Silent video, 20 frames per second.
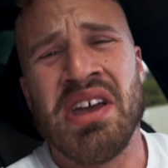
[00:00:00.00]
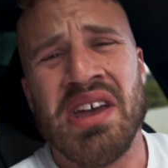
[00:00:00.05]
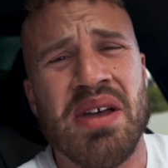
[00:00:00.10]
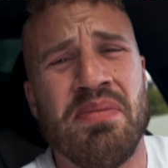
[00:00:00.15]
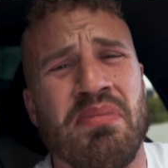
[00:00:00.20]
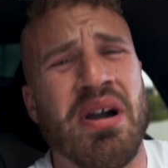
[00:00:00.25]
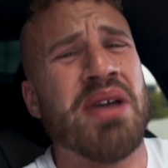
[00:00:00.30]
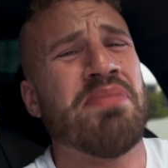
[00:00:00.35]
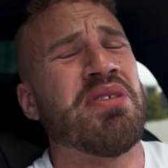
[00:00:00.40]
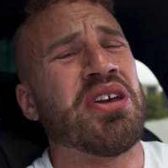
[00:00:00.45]
it
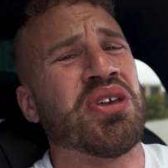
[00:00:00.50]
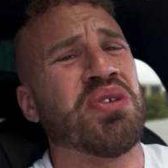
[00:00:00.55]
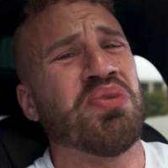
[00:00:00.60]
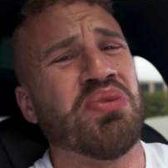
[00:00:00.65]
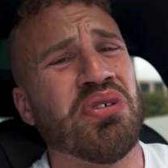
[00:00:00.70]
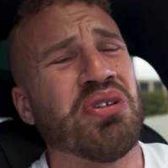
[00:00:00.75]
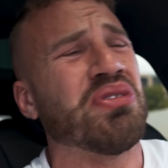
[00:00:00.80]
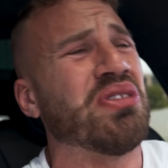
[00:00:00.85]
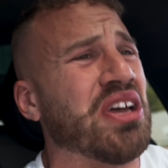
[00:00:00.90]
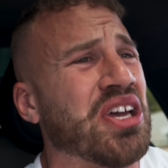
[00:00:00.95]
might make you
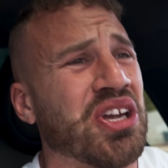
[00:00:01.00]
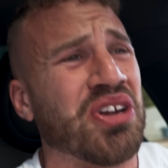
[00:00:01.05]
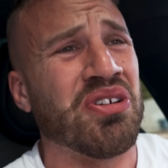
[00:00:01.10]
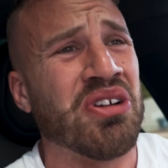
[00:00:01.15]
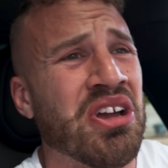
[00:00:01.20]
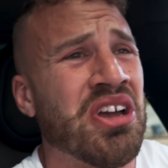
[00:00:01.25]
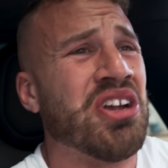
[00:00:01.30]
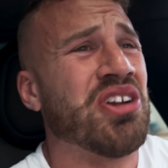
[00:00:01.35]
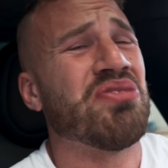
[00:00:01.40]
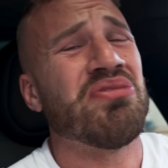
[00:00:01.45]
look like you're
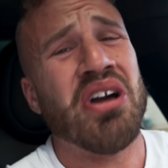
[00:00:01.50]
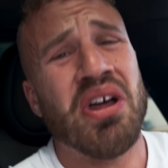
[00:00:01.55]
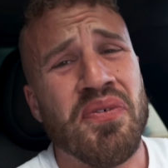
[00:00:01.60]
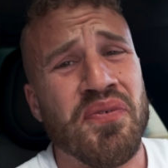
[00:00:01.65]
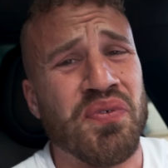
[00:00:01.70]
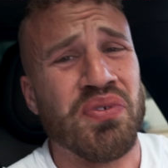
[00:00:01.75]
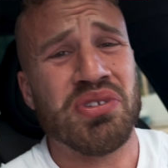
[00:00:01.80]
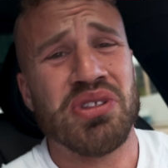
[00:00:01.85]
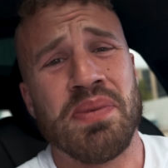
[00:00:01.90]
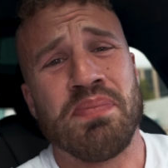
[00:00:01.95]
not a
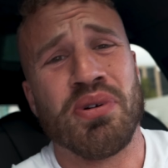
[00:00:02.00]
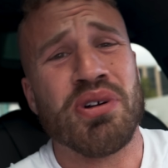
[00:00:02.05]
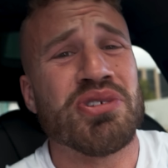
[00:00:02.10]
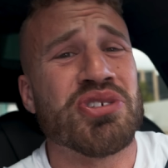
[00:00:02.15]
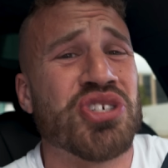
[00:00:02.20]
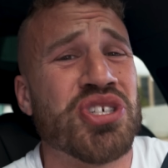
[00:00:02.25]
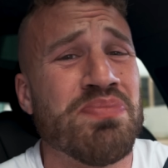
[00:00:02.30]
friendly person.